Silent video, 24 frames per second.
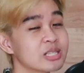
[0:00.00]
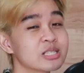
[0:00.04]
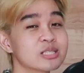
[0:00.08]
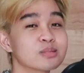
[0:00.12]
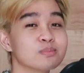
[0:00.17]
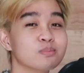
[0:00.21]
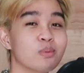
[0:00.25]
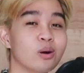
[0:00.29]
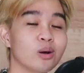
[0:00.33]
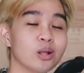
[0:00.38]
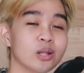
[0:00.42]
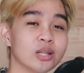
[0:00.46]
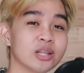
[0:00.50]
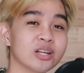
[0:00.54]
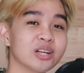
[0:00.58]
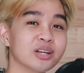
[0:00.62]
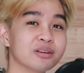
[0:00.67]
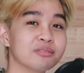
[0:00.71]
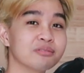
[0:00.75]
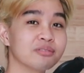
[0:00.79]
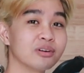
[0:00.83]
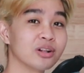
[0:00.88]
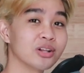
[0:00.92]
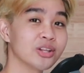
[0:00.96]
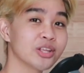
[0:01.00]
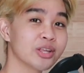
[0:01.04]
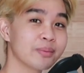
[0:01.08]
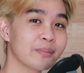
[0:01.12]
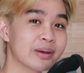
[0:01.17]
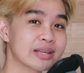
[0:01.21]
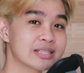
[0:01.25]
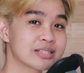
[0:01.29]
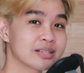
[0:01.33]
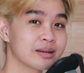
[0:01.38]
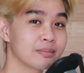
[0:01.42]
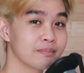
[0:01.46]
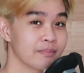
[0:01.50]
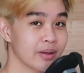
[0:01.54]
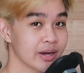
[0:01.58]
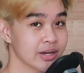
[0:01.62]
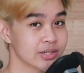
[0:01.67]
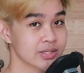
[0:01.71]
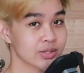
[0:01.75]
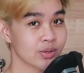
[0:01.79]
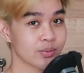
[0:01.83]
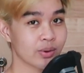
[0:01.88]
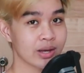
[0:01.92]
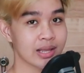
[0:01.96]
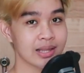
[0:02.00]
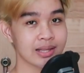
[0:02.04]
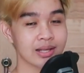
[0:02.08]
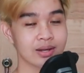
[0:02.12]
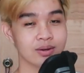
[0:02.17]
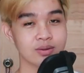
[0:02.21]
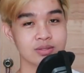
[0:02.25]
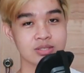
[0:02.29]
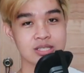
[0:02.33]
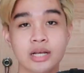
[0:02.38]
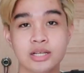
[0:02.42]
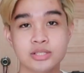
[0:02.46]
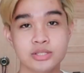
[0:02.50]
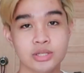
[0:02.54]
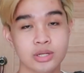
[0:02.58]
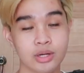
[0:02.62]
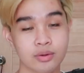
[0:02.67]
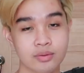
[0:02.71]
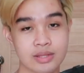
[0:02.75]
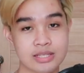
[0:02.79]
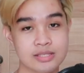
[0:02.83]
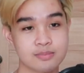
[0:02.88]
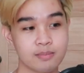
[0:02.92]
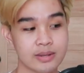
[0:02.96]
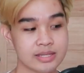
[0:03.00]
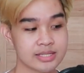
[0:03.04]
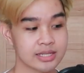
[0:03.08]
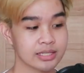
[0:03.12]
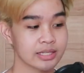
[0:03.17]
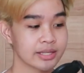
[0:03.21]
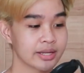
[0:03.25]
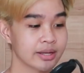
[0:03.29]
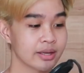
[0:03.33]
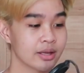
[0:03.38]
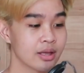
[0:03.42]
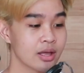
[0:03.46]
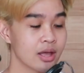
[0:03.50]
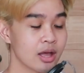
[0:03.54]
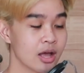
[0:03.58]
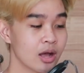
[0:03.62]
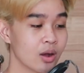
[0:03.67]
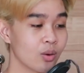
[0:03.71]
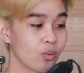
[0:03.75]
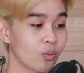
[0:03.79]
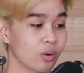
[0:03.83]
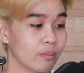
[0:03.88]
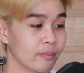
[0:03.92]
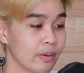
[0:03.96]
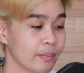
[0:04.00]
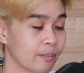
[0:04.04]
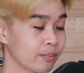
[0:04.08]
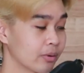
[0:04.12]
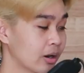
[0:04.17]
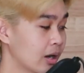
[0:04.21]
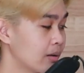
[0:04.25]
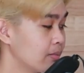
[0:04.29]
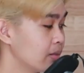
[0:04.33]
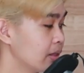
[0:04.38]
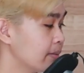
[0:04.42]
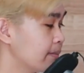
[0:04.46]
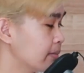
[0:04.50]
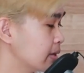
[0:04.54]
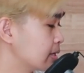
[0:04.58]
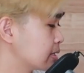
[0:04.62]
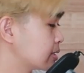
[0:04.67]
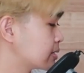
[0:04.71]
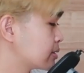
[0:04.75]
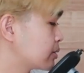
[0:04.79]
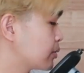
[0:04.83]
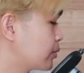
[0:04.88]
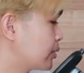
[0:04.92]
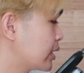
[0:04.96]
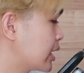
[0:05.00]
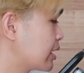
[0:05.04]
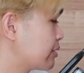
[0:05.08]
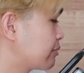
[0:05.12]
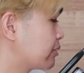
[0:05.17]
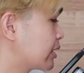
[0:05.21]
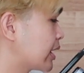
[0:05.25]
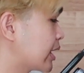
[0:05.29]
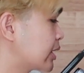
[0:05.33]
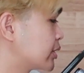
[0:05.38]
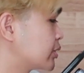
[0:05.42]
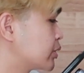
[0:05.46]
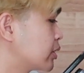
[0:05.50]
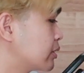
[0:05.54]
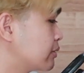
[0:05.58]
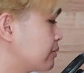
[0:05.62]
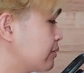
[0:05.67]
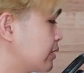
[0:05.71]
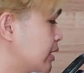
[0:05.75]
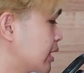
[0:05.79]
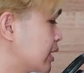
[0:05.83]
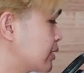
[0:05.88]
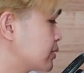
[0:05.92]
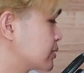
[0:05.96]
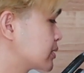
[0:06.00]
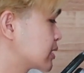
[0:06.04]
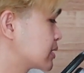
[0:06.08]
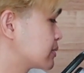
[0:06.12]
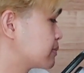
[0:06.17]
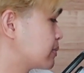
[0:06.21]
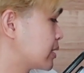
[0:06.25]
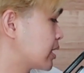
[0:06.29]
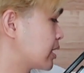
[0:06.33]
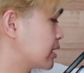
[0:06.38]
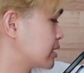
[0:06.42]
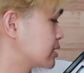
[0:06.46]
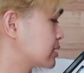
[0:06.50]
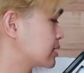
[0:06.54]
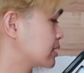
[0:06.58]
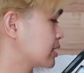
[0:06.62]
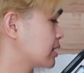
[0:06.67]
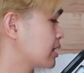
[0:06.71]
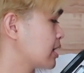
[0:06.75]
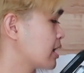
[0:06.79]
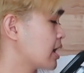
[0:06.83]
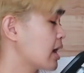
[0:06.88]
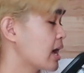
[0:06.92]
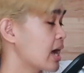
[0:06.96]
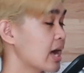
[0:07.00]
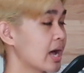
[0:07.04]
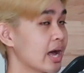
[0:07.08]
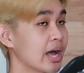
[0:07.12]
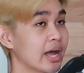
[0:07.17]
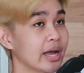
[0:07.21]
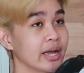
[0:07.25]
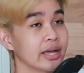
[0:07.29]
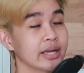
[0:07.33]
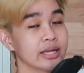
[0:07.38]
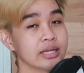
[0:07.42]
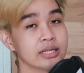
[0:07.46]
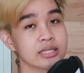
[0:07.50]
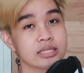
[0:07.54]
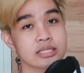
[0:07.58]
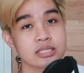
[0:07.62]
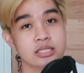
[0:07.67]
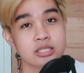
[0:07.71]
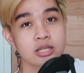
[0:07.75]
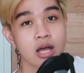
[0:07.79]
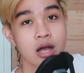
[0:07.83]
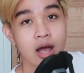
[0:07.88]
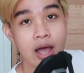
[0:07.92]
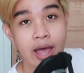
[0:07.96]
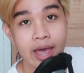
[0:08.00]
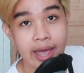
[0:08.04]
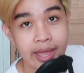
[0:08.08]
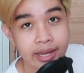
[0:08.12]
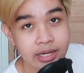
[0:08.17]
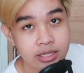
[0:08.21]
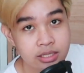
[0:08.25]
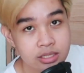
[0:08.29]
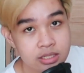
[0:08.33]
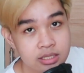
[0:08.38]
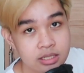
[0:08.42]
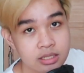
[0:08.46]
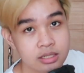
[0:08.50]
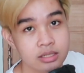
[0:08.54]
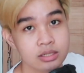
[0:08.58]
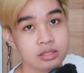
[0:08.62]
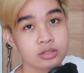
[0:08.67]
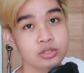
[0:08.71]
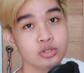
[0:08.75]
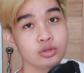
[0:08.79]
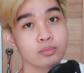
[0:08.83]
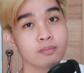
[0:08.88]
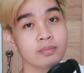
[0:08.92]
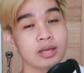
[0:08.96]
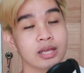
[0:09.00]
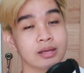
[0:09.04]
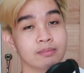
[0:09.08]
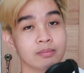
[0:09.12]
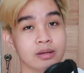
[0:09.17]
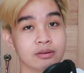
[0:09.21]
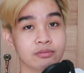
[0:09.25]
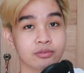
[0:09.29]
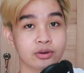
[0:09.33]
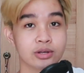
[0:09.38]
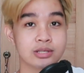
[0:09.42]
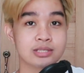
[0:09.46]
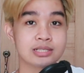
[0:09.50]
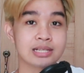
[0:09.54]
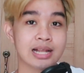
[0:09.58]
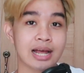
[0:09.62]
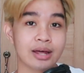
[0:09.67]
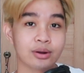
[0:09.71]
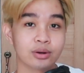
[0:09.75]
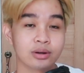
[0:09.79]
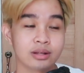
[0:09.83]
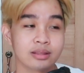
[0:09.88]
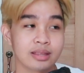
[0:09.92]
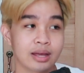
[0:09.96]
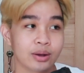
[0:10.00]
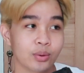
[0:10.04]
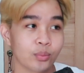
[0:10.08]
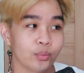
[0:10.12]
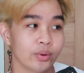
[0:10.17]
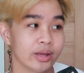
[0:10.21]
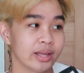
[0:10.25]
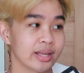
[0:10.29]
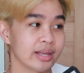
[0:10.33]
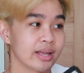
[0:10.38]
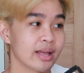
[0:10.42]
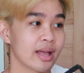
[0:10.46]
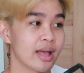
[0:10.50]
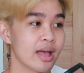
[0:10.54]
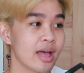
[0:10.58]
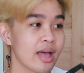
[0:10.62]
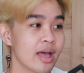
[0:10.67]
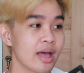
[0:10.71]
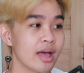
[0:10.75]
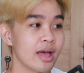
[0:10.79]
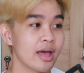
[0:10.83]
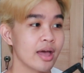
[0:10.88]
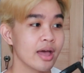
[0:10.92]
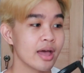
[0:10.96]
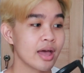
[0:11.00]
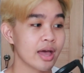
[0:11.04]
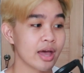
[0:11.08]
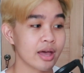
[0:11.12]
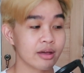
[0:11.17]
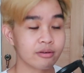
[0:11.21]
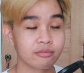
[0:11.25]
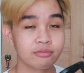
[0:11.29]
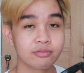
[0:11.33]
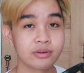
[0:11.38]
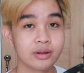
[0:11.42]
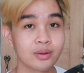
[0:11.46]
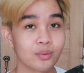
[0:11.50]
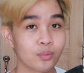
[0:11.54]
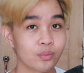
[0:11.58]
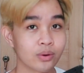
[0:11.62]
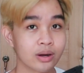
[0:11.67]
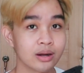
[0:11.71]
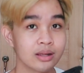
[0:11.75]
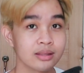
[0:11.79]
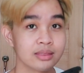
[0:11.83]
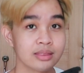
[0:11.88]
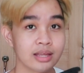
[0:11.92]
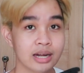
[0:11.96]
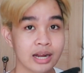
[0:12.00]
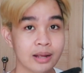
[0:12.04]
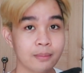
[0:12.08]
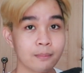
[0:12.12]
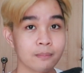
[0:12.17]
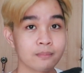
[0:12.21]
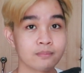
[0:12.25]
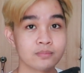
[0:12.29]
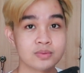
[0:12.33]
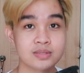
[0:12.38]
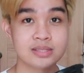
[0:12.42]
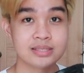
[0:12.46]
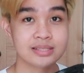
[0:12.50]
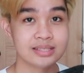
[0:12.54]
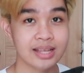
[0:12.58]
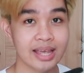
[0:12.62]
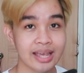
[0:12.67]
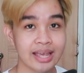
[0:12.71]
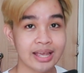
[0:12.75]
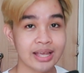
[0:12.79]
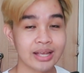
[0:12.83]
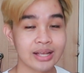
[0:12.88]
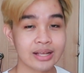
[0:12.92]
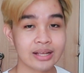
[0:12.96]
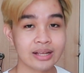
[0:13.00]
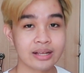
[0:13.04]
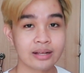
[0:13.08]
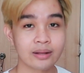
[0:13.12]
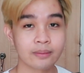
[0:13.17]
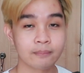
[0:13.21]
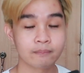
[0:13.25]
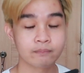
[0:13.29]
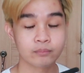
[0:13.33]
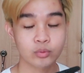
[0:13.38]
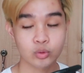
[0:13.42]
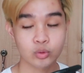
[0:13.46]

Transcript: smaller volume as compared to a while ago, because you know that's basically what my problem is whenever I shoot videos, is because I tend to make my voice louder. That way every word that I'm saying,